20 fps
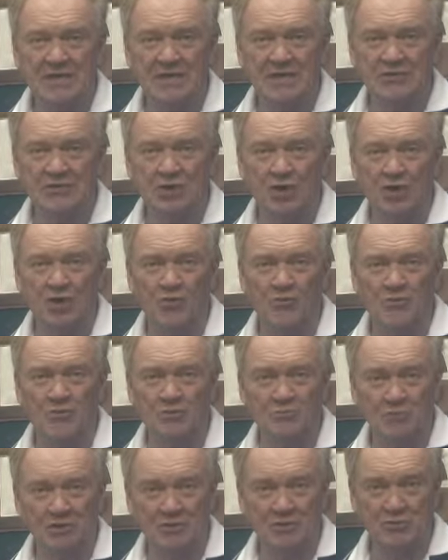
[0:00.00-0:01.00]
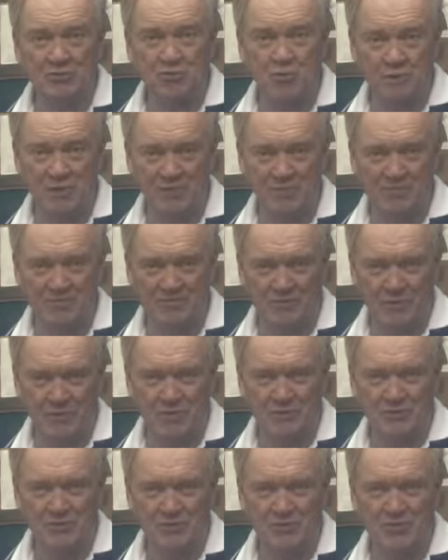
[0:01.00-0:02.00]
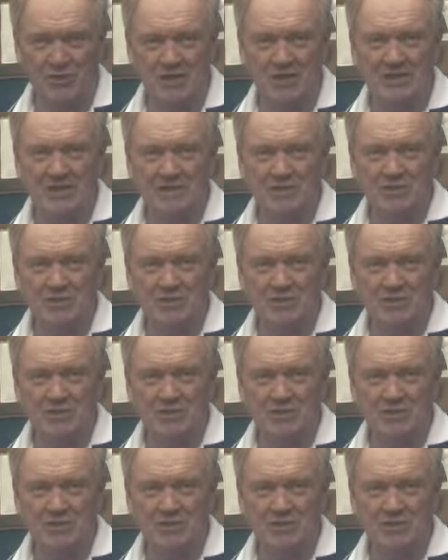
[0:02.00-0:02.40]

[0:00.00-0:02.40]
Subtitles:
has always been a dream of hers.